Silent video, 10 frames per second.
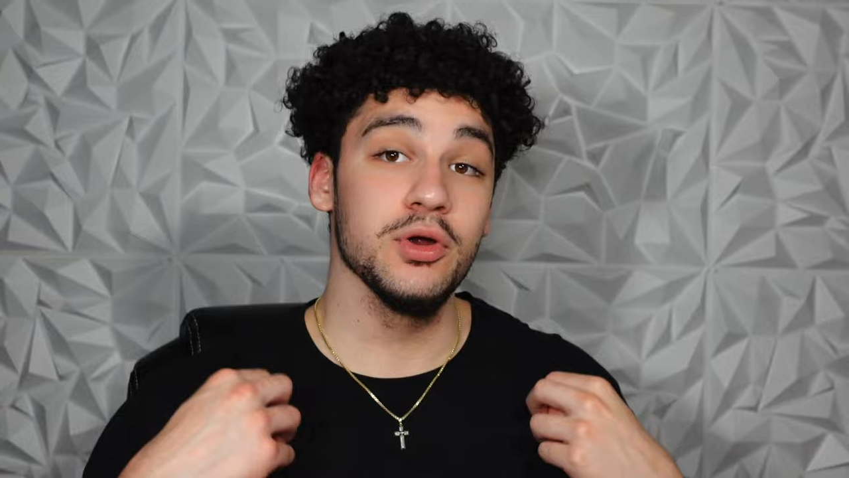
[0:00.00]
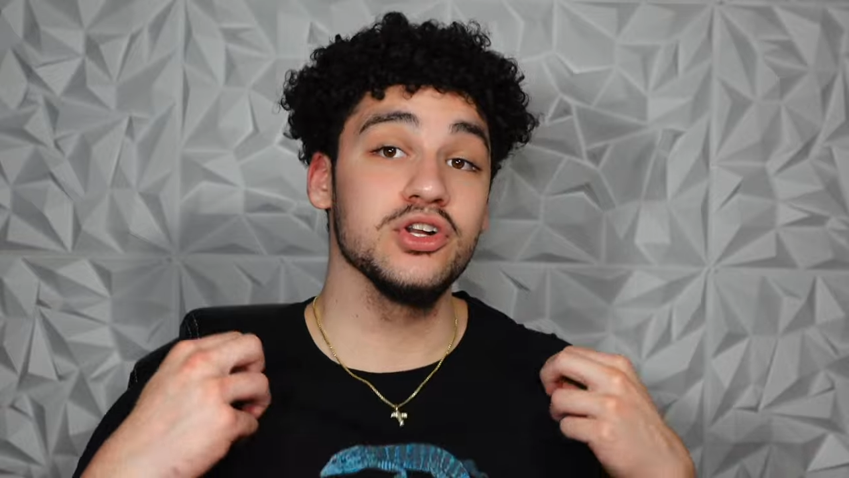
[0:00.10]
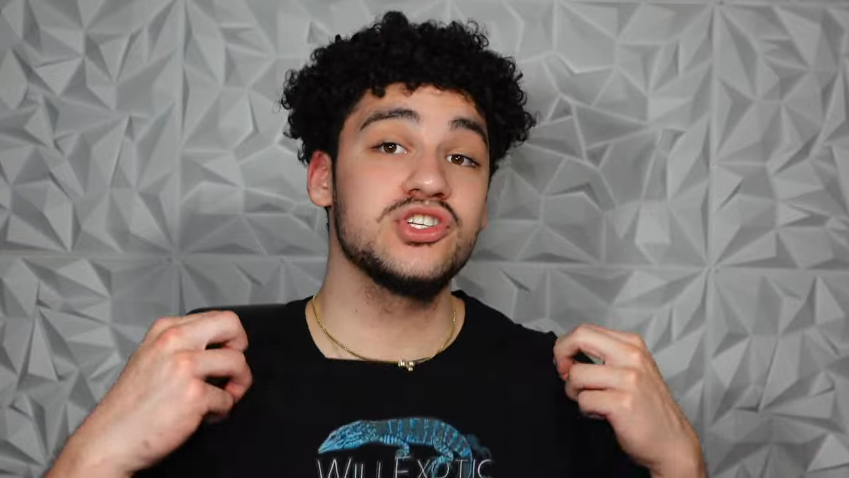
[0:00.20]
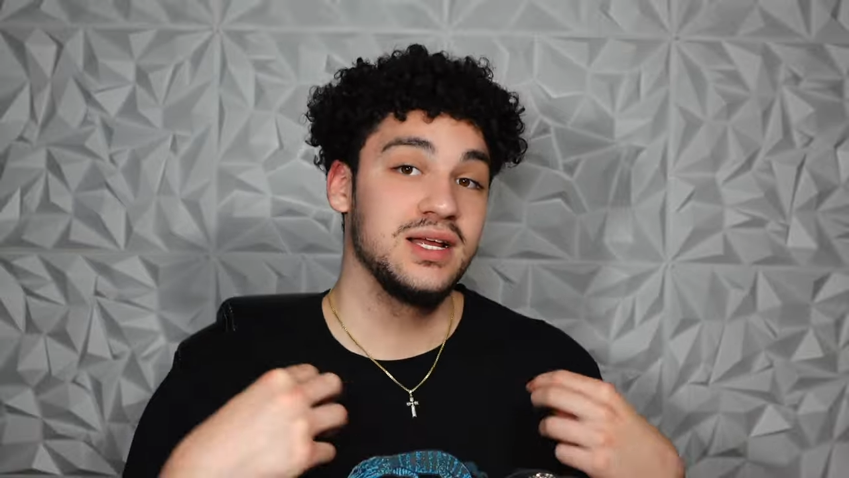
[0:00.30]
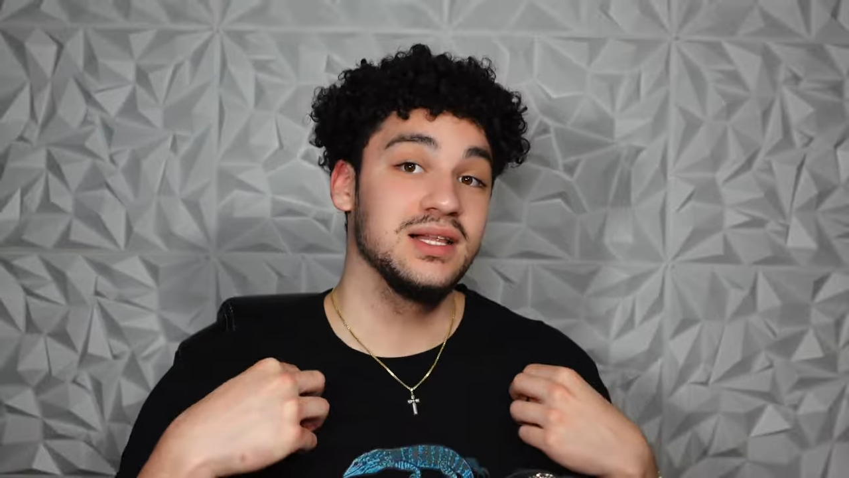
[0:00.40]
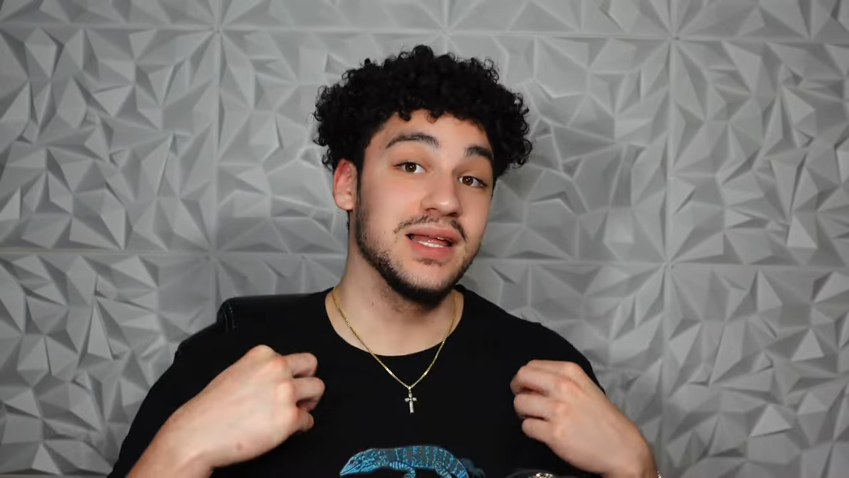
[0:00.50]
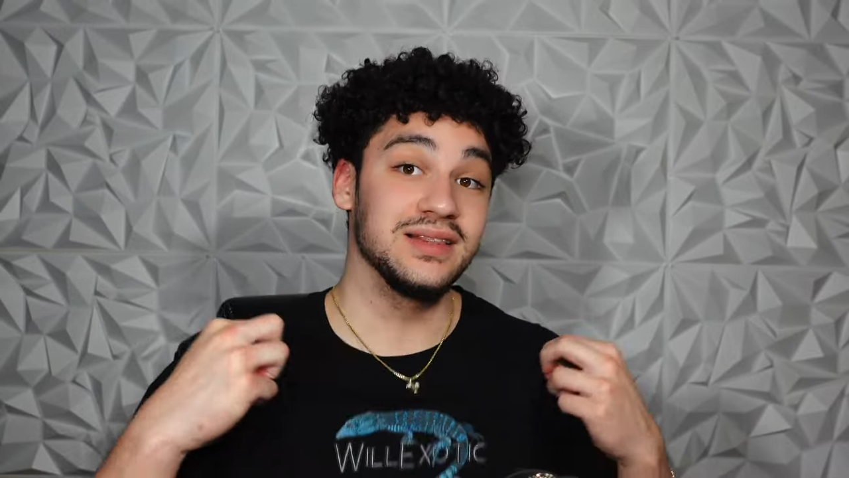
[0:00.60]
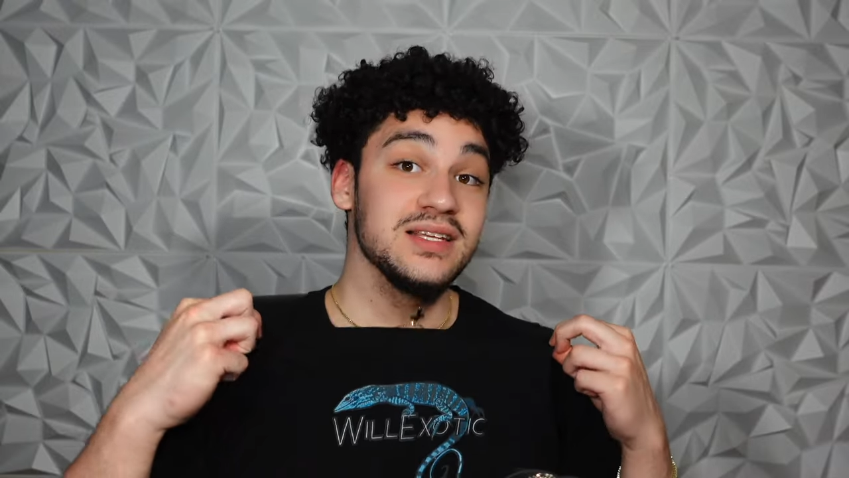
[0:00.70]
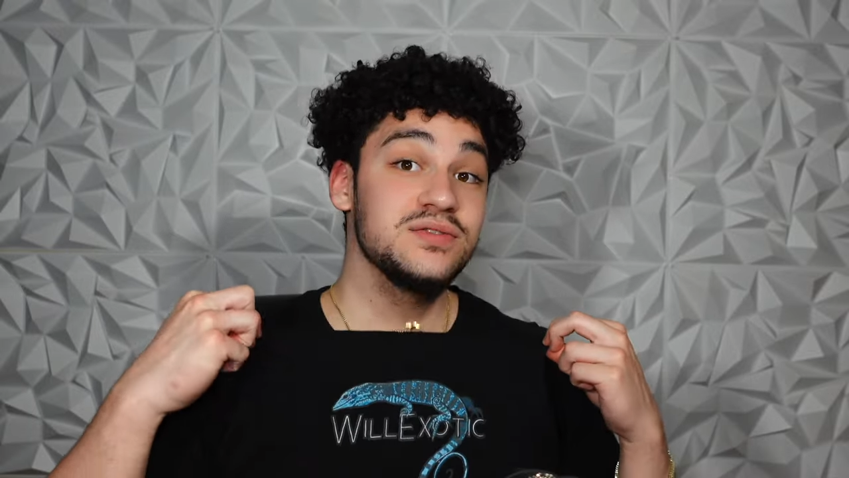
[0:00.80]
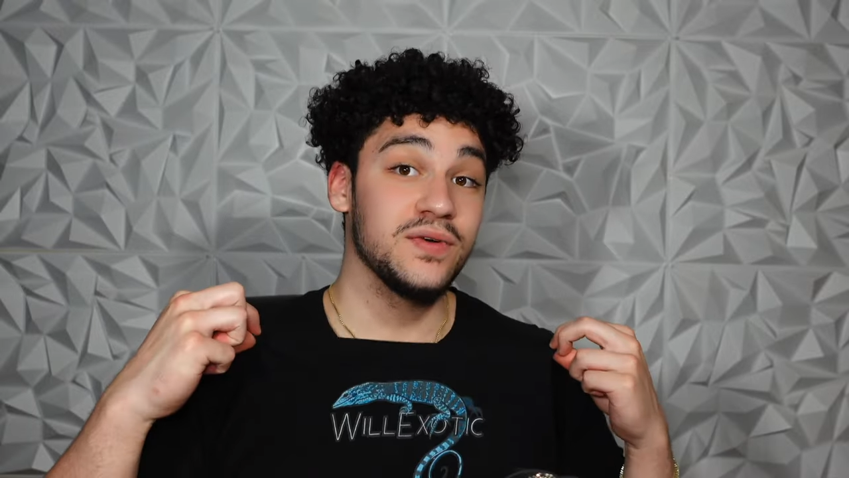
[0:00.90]
merch
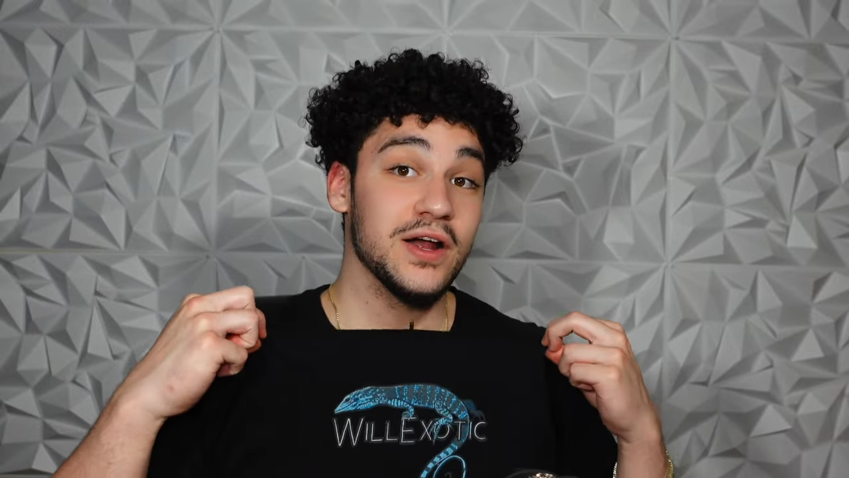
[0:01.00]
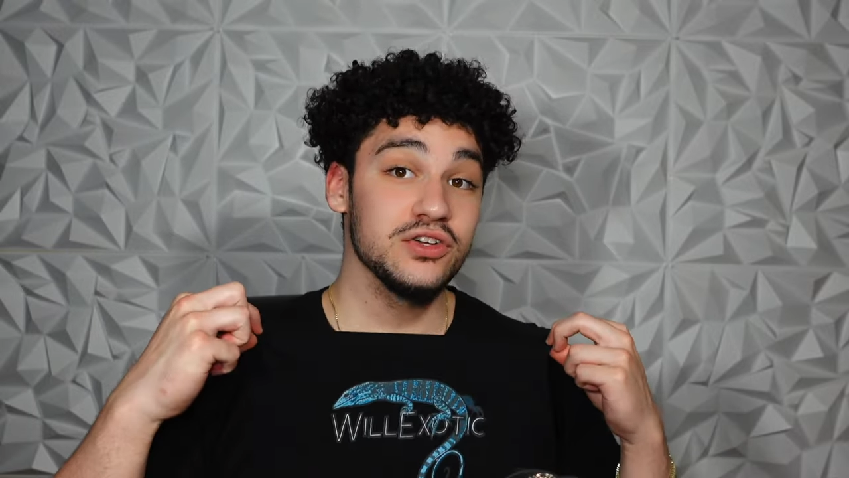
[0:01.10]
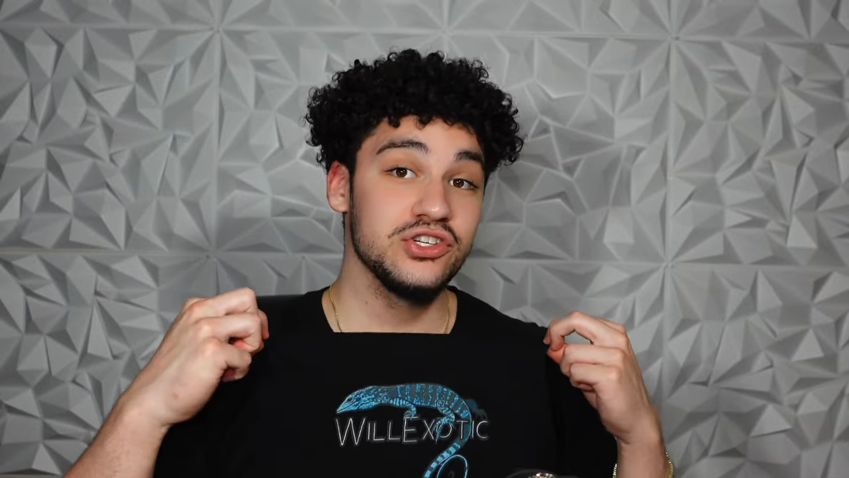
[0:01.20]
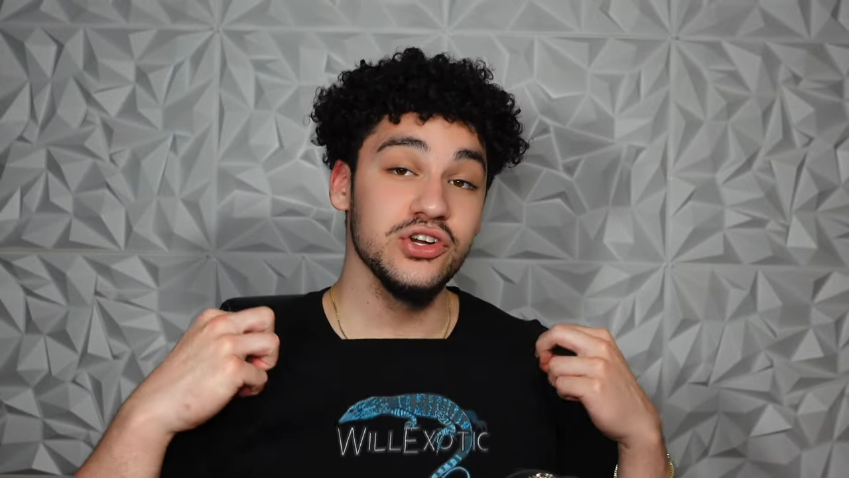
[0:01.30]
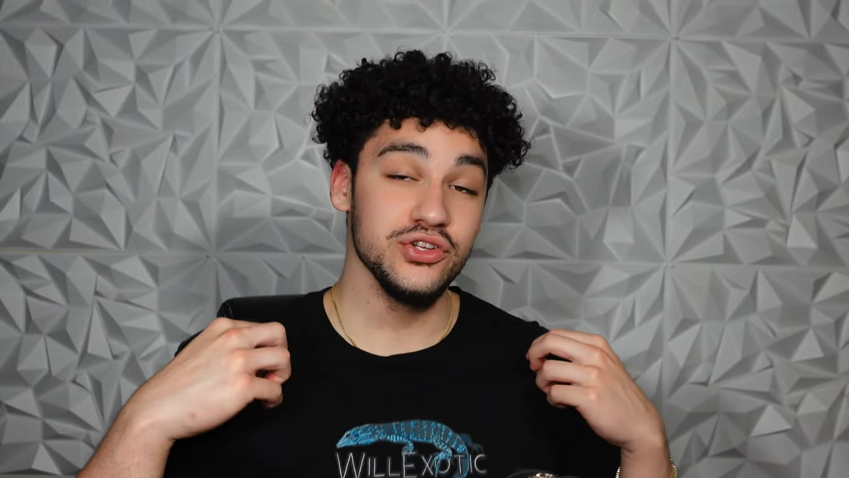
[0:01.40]
like this fire shirt,